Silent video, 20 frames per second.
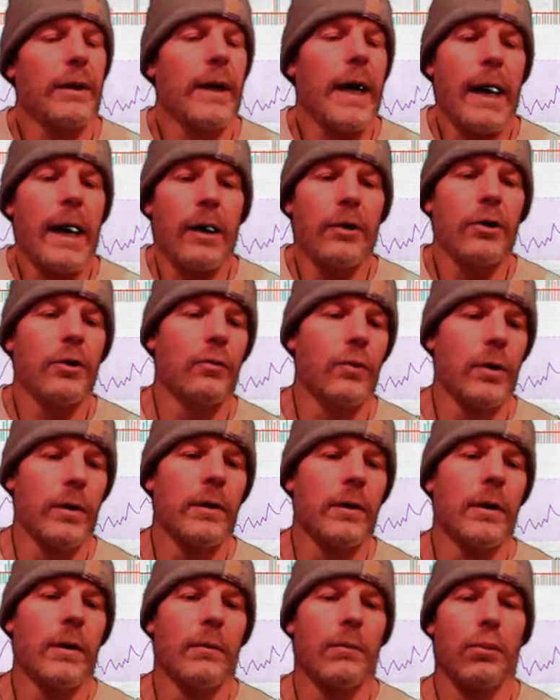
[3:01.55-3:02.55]
how you would
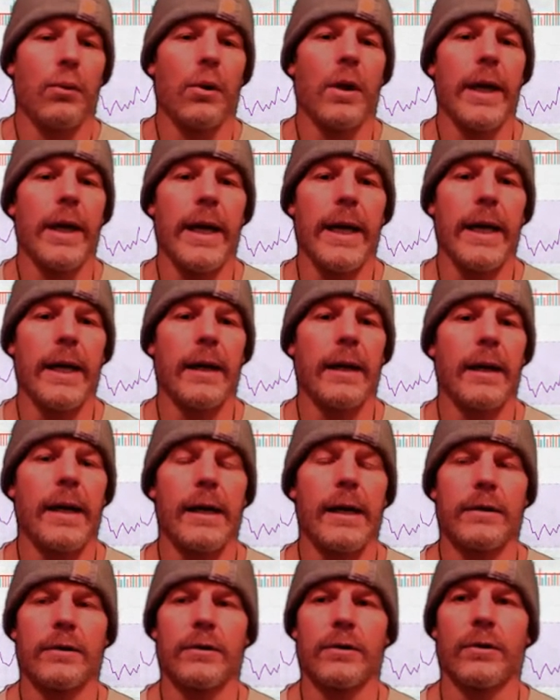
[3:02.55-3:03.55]
play
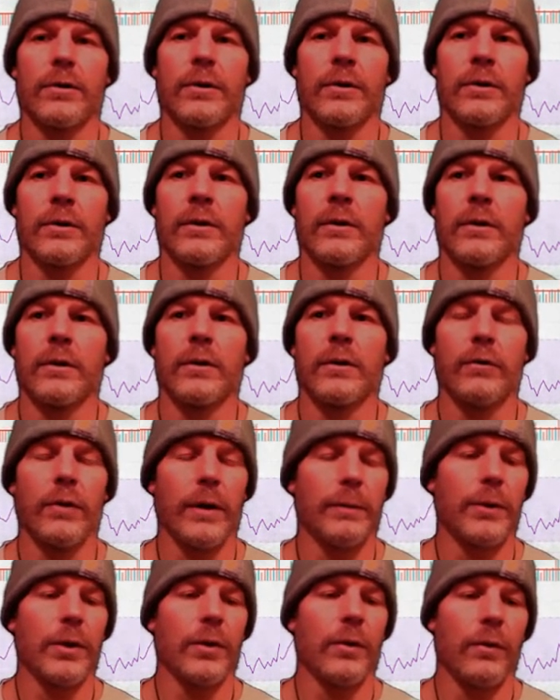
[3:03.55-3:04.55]
a certain
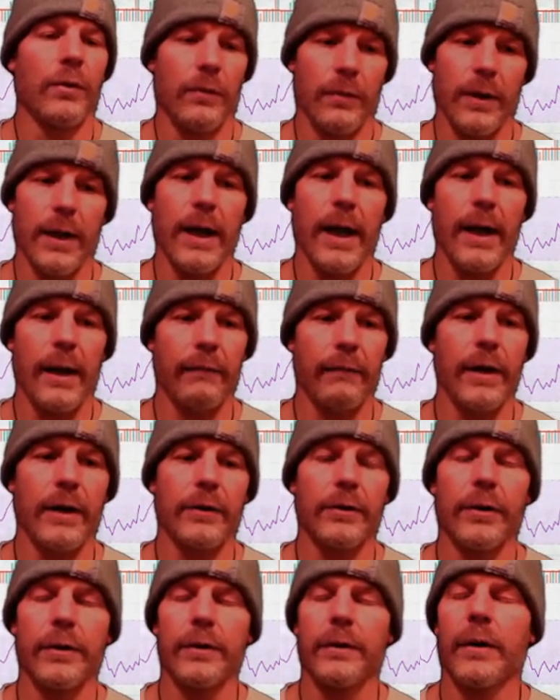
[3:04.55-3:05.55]
crypto that I have
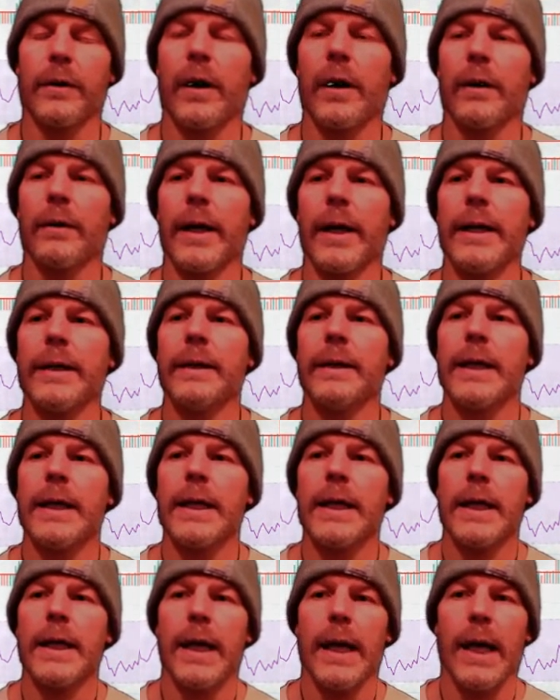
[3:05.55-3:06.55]
entered. All right.
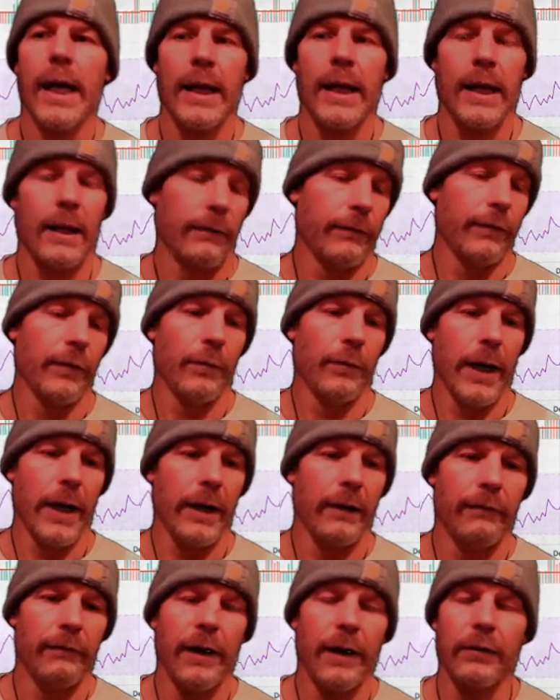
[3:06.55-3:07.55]
And then for my
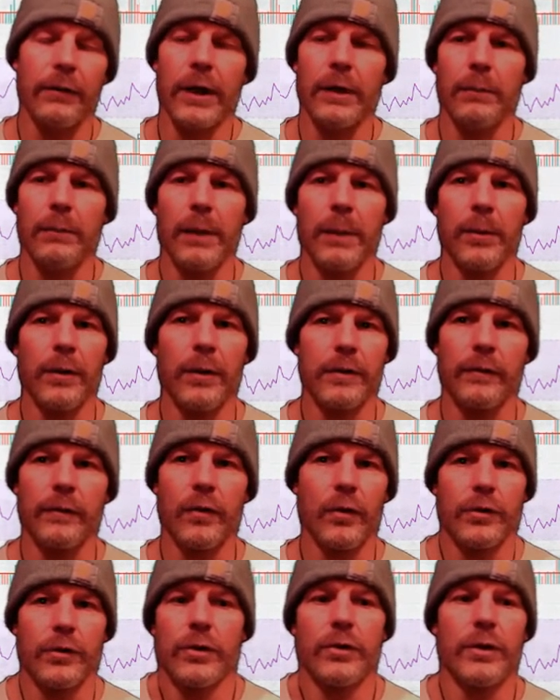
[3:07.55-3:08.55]
founding members, of
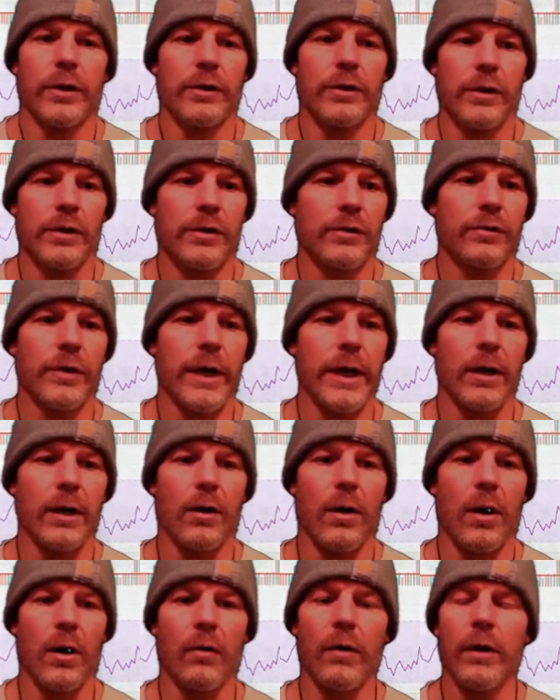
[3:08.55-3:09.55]
course, you can just trade
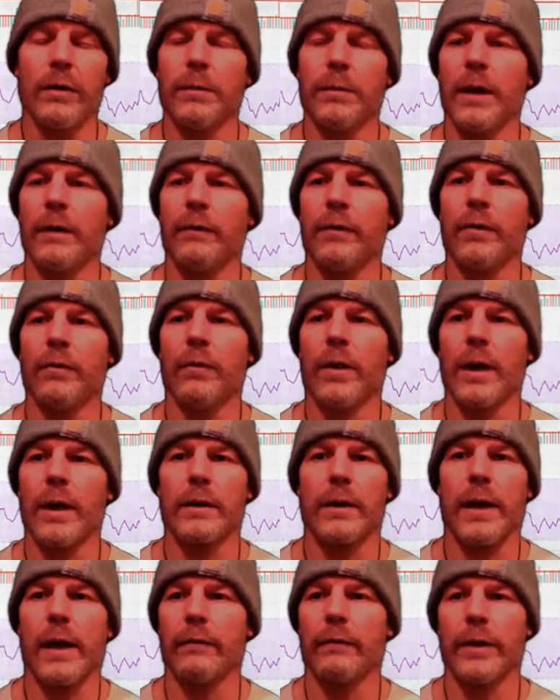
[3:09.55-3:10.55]
along with me if you
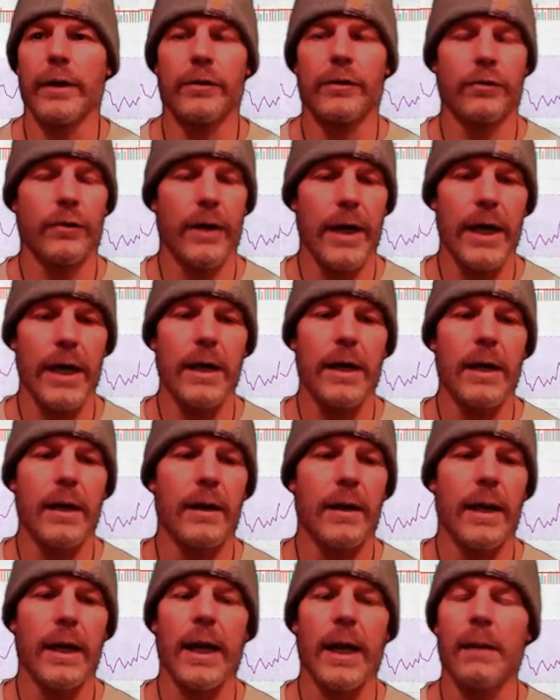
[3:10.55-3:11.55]
want. Every trade
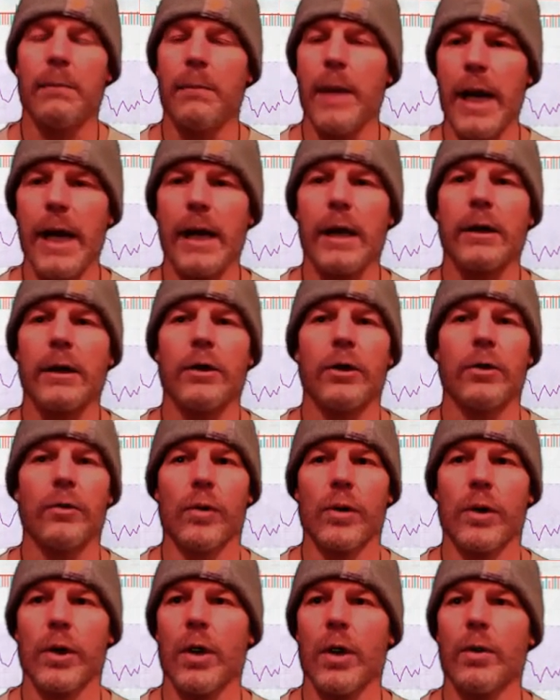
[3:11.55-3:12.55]
that I make, you
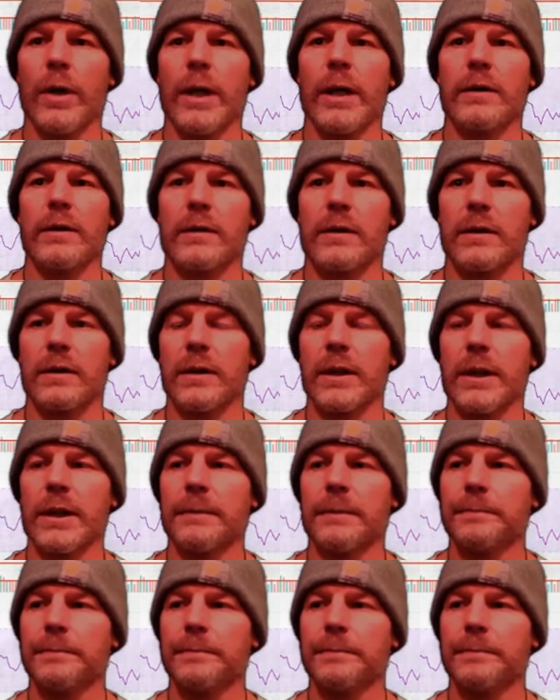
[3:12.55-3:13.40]
will know instantly.